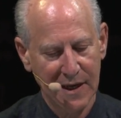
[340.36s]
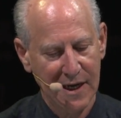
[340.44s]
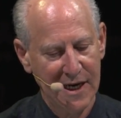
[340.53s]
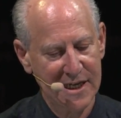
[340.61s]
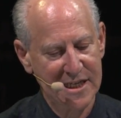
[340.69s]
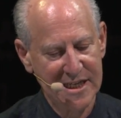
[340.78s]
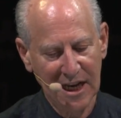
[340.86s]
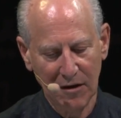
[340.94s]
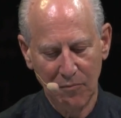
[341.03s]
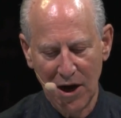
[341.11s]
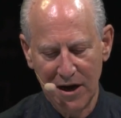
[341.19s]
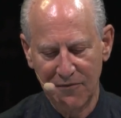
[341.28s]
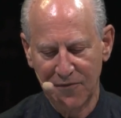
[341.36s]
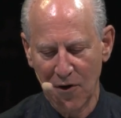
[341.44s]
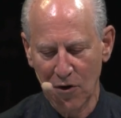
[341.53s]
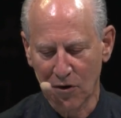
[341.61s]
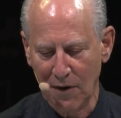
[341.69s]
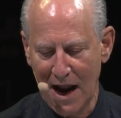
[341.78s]
In a celebrated
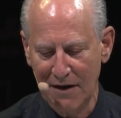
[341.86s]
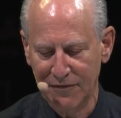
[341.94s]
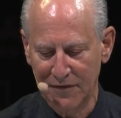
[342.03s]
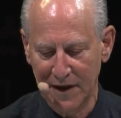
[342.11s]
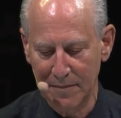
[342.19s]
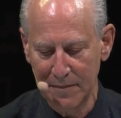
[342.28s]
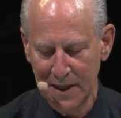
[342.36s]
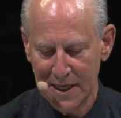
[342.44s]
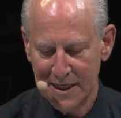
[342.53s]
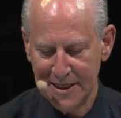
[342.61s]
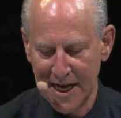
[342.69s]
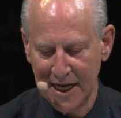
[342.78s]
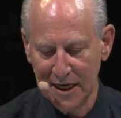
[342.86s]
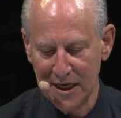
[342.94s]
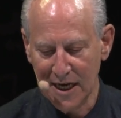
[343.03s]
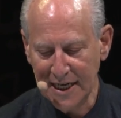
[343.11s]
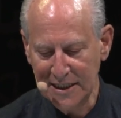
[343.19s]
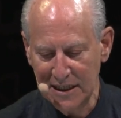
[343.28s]
photograph of him, taken in
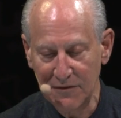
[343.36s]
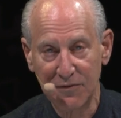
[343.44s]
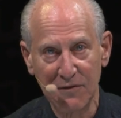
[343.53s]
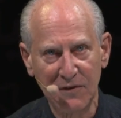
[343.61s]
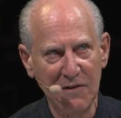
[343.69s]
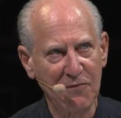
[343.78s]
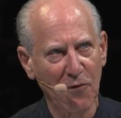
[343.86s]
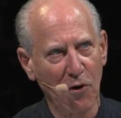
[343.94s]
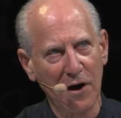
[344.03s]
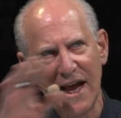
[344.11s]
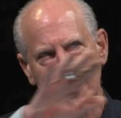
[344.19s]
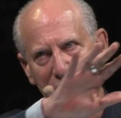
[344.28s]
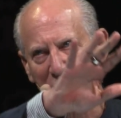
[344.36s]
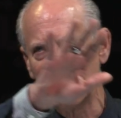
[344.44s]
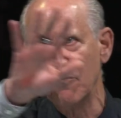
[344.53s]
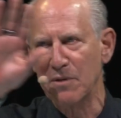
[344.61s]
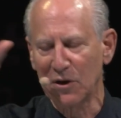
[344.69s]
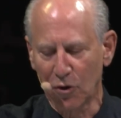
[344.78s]
1954, and that's what
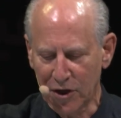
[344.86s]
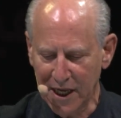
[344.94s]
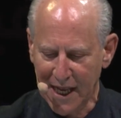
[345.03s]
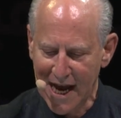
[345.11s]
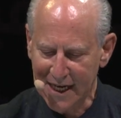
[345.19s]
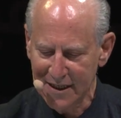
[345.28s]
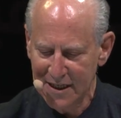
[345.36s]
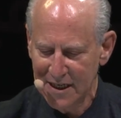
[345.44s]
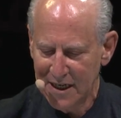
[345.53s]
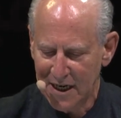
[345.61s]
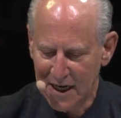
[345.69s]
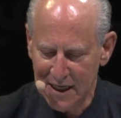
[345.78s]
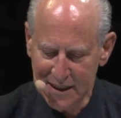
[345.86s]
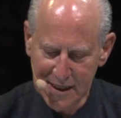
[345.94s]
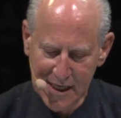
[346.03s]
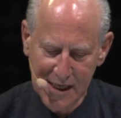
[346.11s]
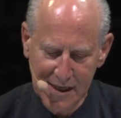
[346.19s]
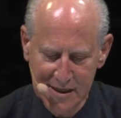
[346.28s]
you've been looking at on
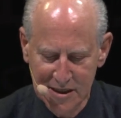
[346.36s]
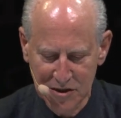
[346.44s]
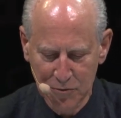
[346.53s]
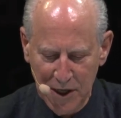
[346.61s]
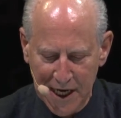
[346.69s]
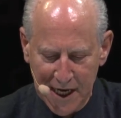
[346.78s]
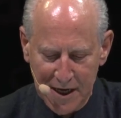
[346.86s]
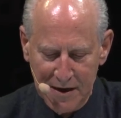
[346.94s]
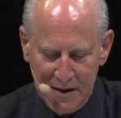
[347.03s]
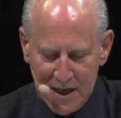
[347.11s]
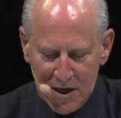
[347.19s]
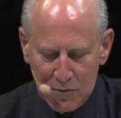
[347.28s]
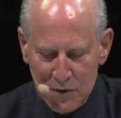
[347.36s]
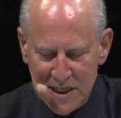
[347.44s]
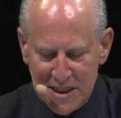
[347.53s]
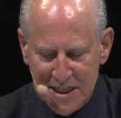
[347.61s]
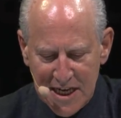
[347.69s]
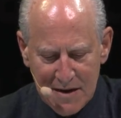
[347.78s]
the screen, we
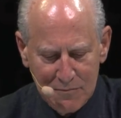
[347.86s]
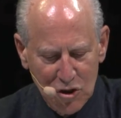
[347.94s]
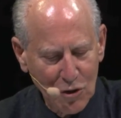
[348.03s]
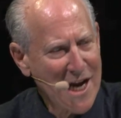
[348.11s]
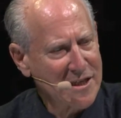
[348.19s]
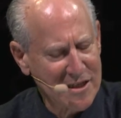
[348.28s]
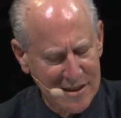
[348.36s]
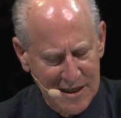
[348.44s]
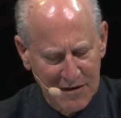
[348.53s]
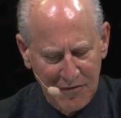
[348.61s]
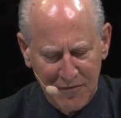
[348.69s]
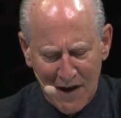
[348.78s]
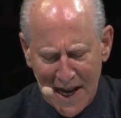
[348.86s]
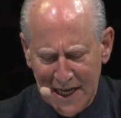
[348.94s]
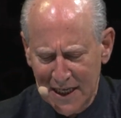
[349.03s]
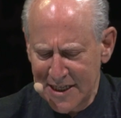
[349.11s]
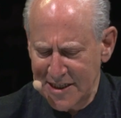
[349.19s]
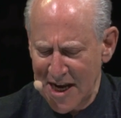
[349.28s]
see him dressed in a
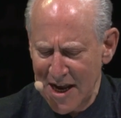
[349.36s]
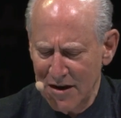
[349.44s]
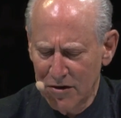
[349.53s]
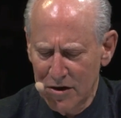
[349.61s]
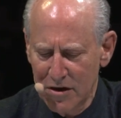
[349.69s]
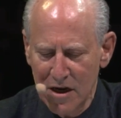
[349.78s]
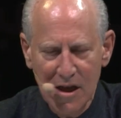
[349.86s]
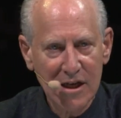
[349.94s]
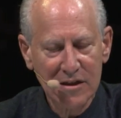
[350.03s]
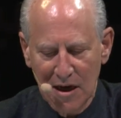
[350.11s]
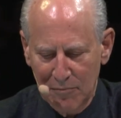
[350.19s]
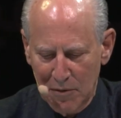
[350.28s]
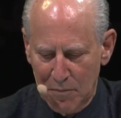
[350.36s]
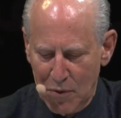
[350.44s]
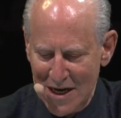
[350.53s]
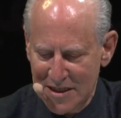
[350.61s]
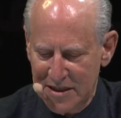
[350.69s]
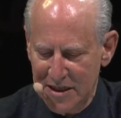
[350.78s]
finely tailored,
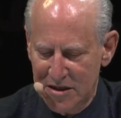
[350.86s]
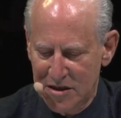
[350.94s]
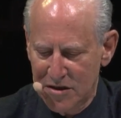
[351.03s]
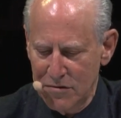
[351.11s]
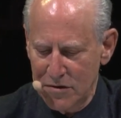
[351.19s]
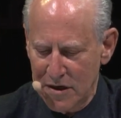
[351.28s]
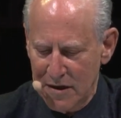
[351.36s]
double-breasted suit,